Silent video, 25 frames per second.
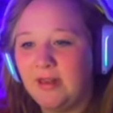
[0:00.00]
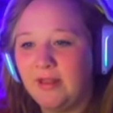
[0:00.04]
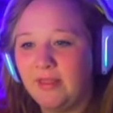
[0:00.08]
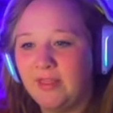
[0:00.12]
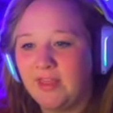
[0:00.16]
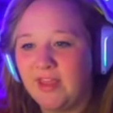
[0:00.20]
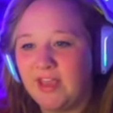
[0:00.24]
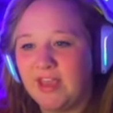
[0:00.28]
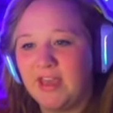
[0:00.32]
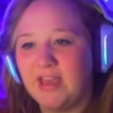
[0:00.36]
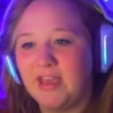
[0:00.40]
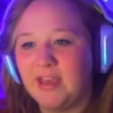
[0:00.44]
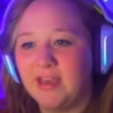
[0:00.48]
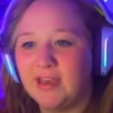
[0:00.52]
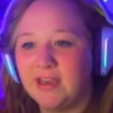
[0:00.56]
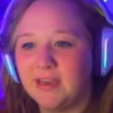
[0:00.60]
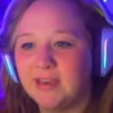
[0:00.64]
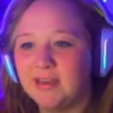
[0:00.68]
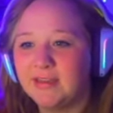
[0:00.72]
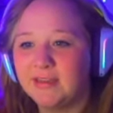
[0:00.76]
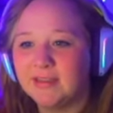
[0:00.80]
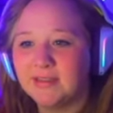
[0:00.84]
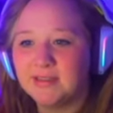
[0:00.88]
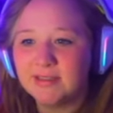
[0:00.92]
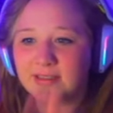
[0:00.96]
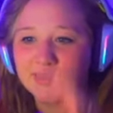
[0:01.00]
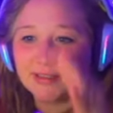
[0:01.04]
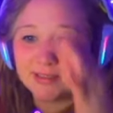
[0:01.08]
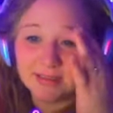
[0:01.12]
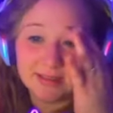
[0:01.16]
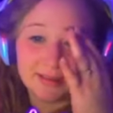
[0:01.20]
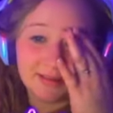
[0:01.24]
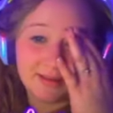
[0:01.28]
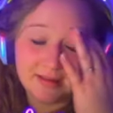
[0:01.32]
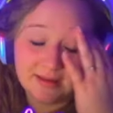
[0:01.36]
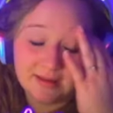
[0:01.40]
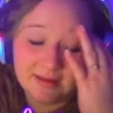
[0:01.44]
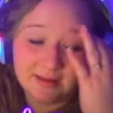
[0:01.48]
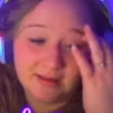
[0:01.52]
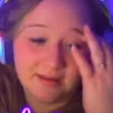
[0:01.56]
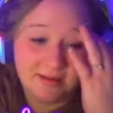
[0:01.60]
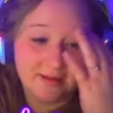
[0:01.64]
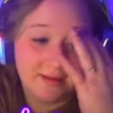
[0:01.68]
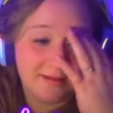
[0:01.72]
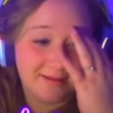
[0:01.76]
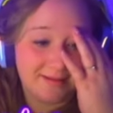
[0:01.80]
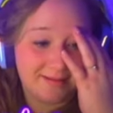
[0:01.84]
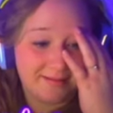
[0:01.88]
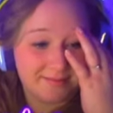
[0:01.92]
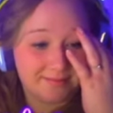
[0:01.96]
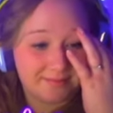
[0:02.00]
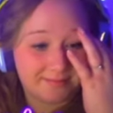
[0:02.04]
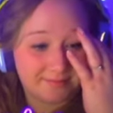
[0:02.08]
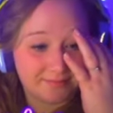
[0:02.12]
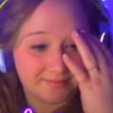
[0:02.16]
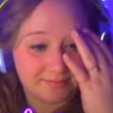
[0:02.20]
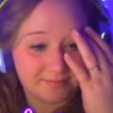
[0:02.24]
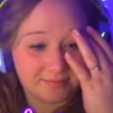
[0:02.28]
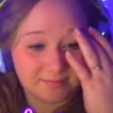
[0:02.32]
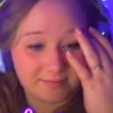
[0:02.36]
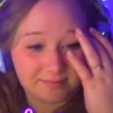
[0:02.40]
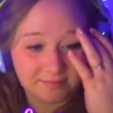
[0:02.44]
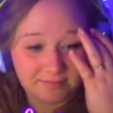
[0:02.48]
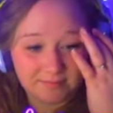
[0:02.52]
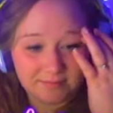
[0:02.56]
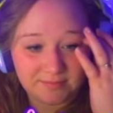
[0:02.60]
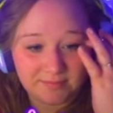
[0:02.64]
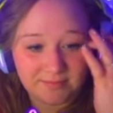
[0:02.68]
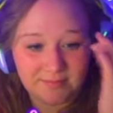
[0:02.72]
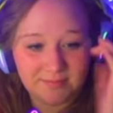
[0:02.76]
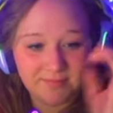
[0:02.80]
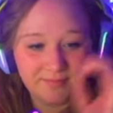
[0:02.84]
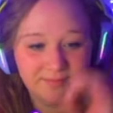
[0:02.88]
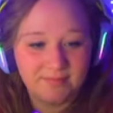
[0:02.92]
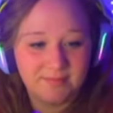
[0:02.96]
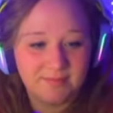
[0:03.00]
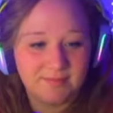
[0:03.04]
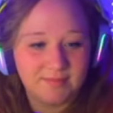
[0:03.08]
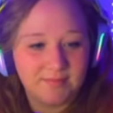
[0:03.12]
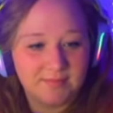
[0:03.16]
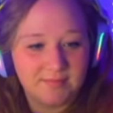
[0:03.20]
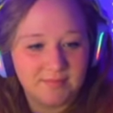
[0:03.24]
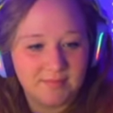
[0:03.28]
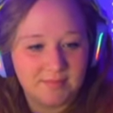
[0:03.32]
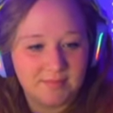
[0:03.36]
things. Ah. Uh huh.